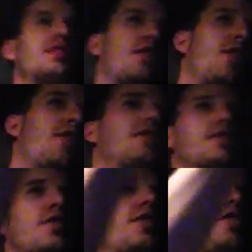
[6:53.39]
you turn,
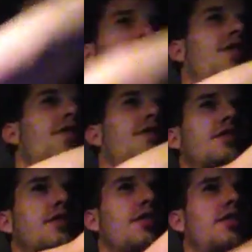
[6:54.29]
you turn, you turn,
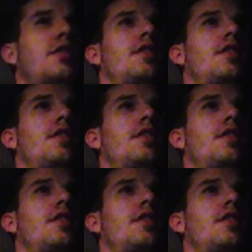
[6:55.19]
you turn.